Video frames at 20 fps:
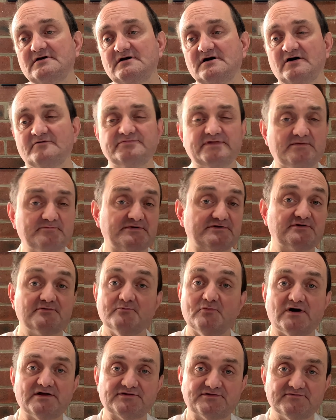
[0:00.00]
I've numbered them
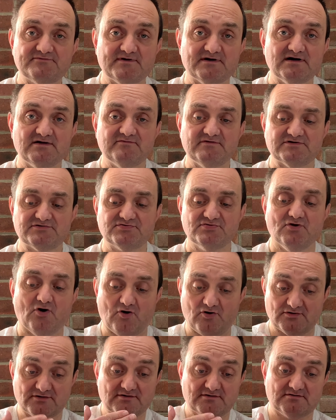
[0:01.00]
1 to 5. It's not
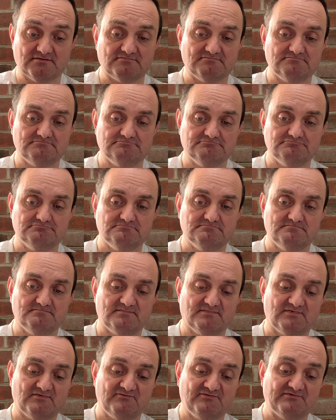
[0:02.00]

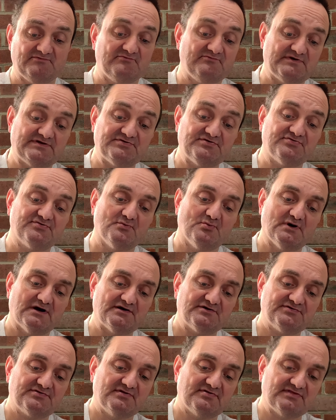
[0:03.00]
this is the
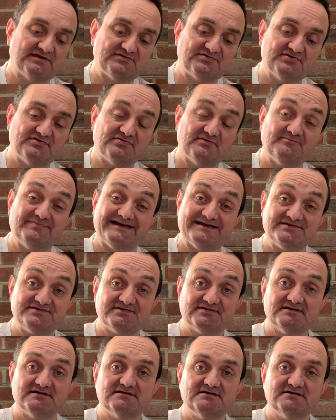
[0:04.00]
worst and this is the best.